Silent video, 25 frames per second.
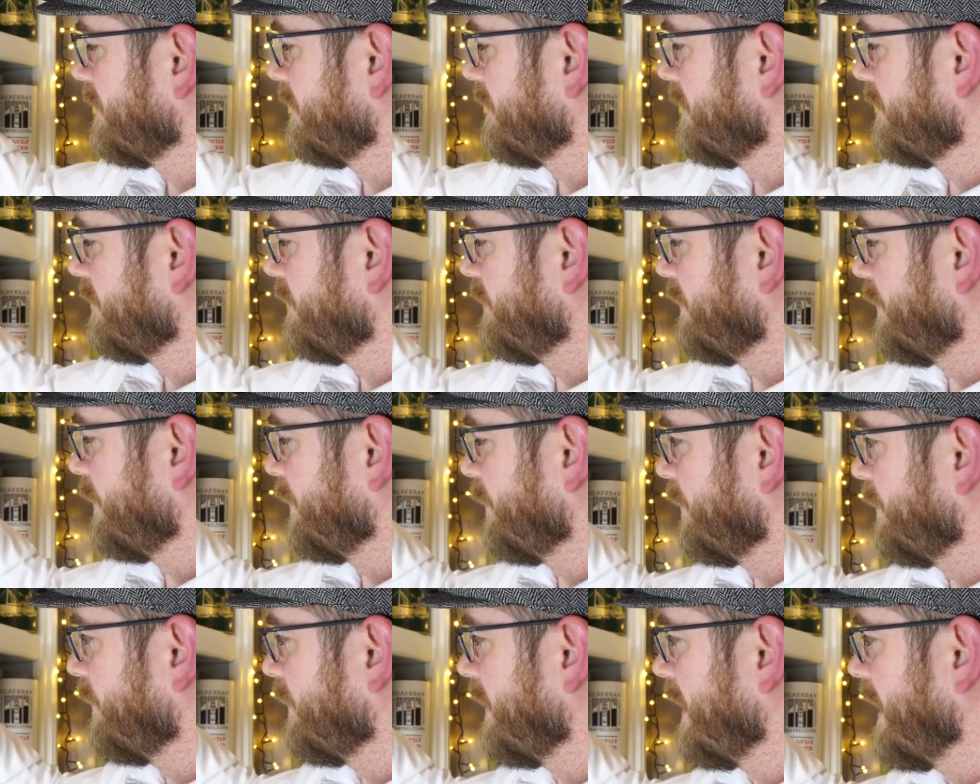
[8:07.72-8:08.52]

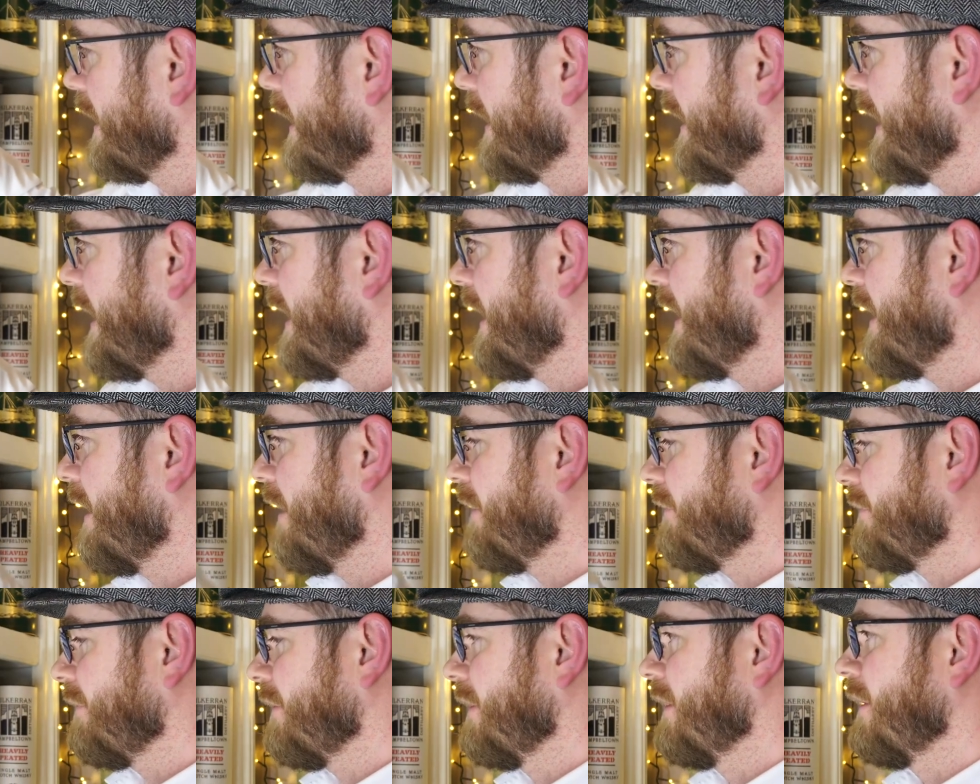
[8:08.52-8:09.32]
So I
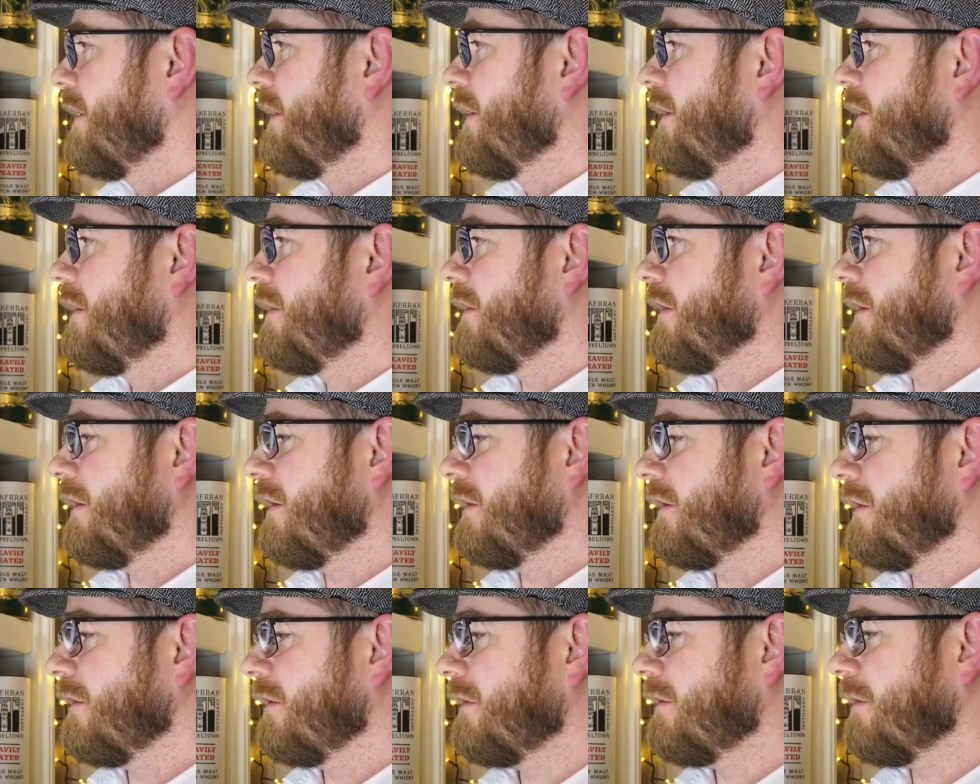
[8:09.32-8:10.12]
have
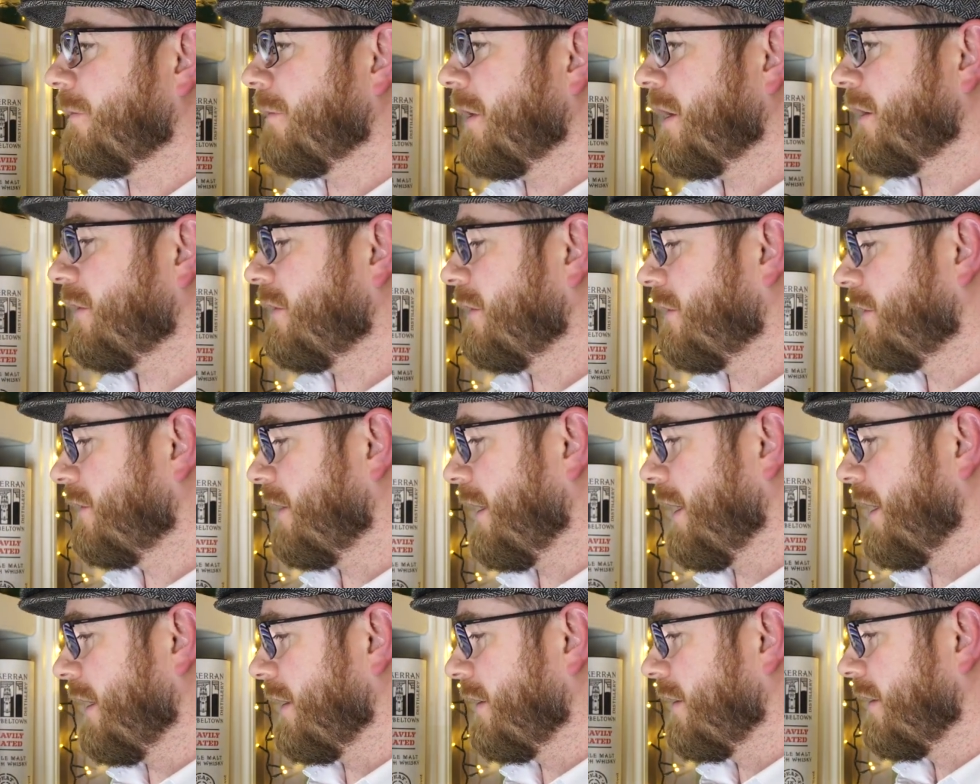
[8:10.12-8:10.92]
the Tomatin
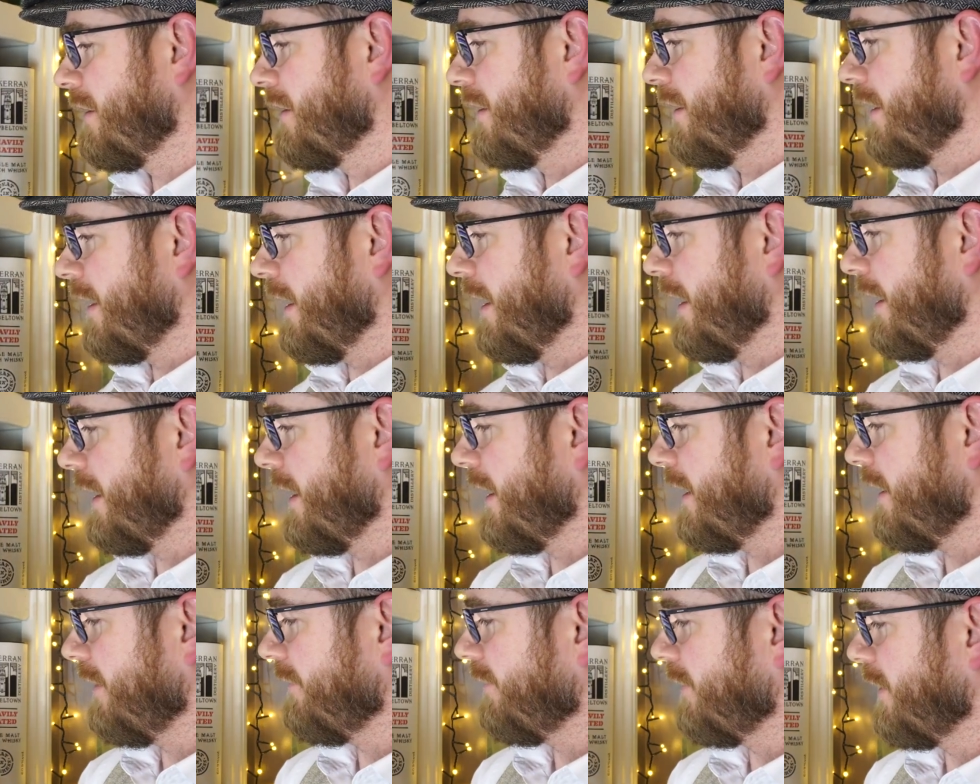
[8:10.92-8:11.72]
10 and I
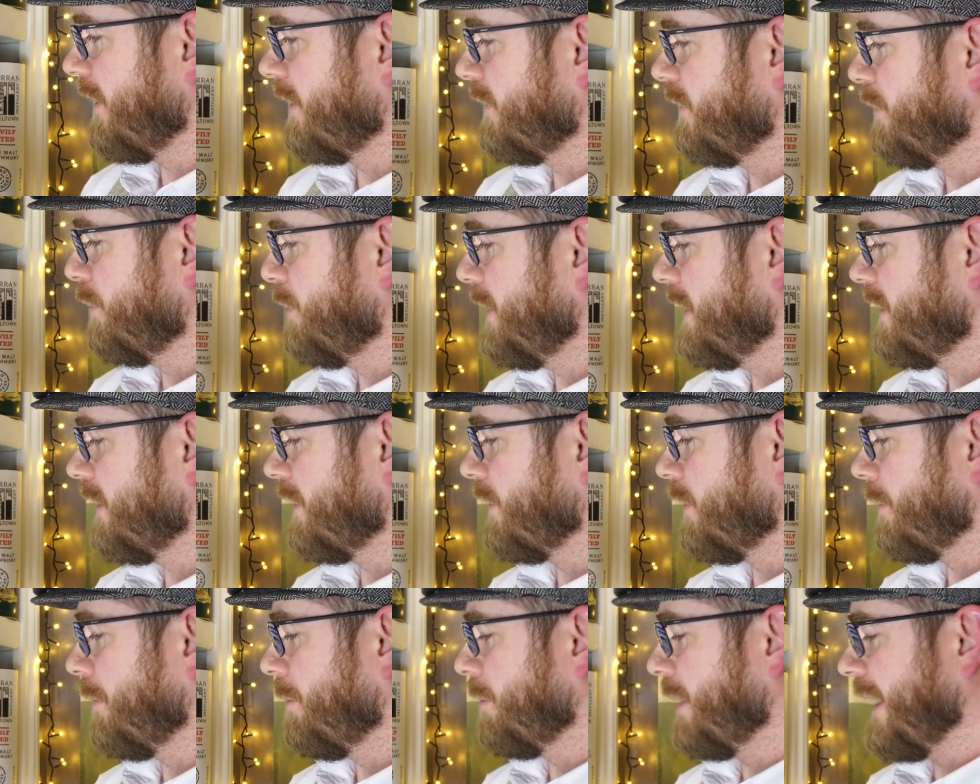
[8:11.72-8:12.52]
have the
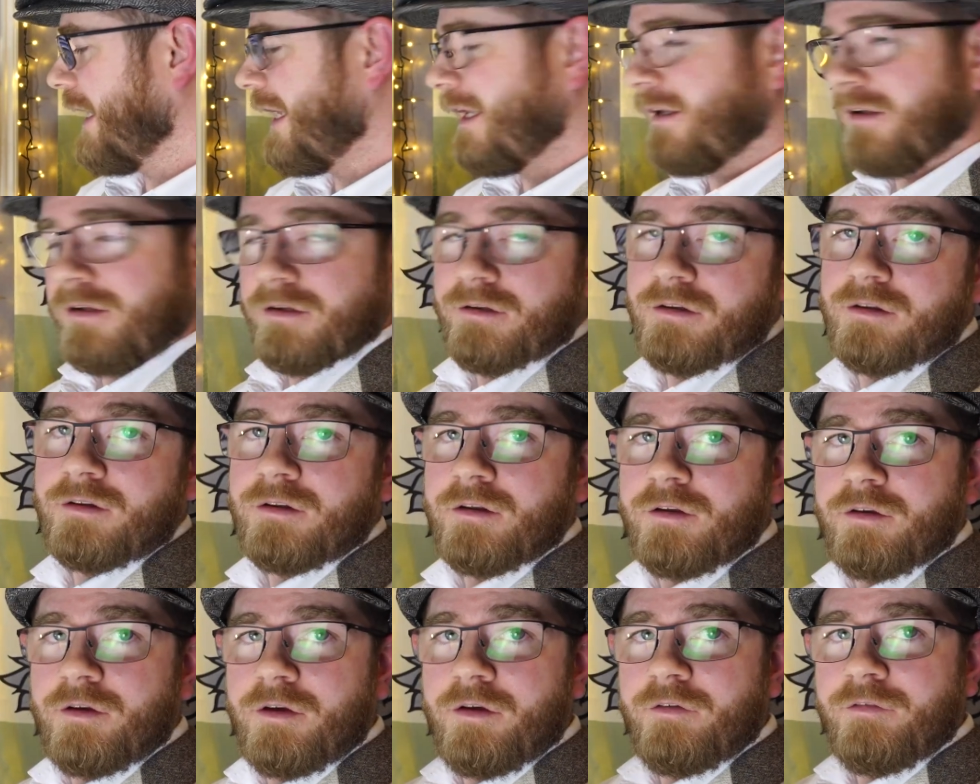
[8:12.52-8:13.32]
Tweedale Blended
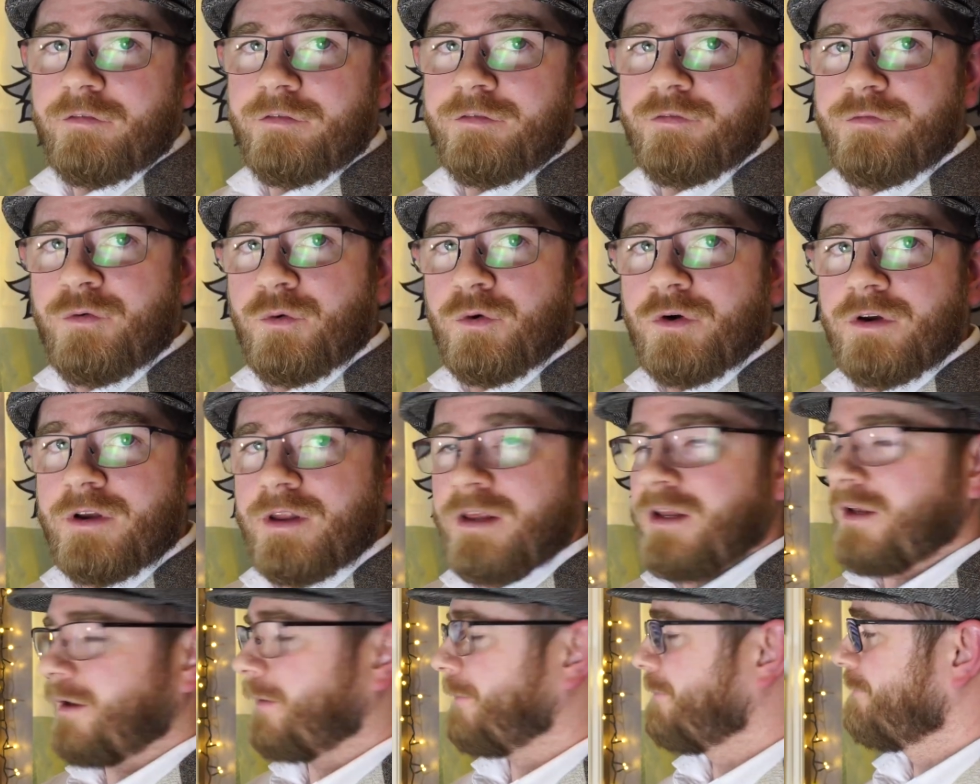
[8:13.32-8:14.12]

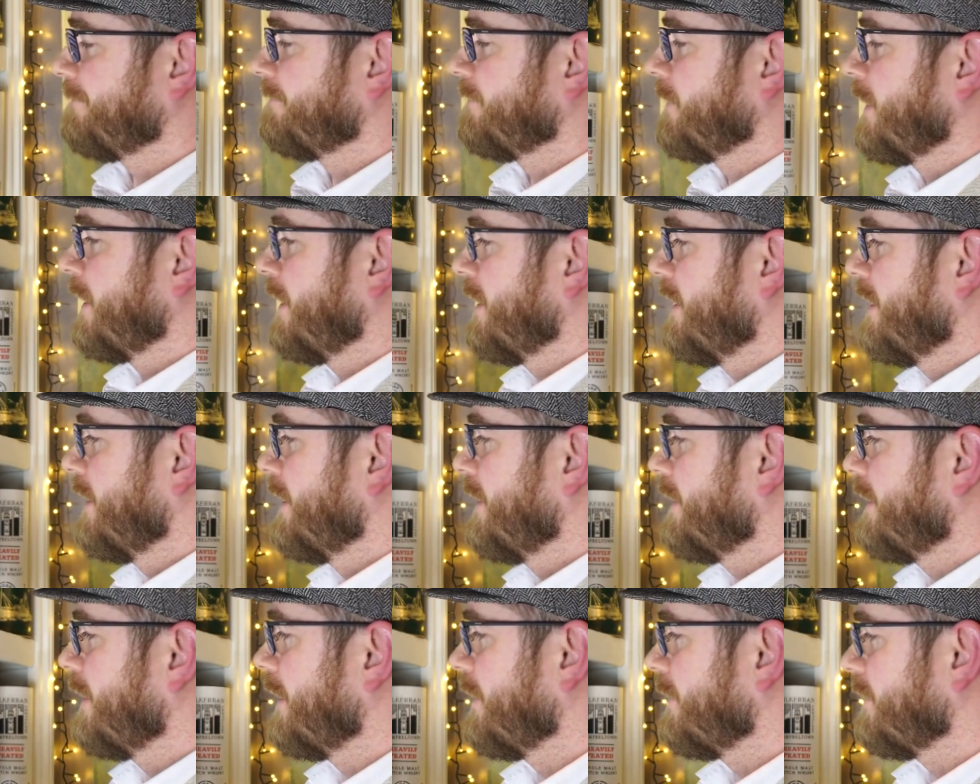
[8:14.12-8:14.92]
14.
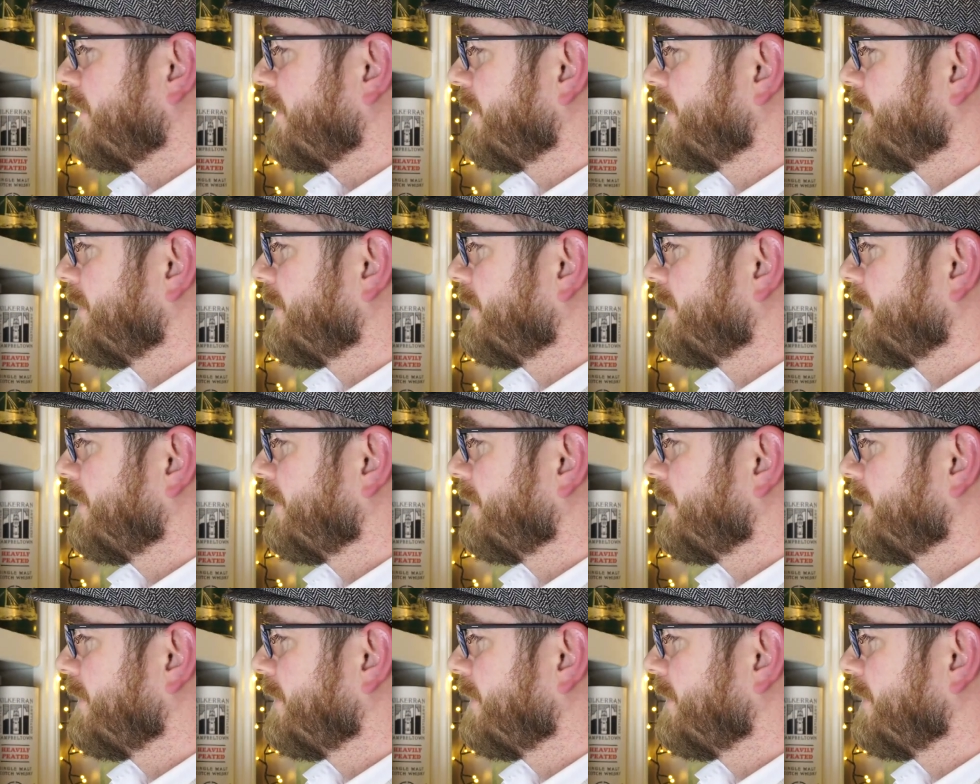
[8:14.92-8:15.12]
Now,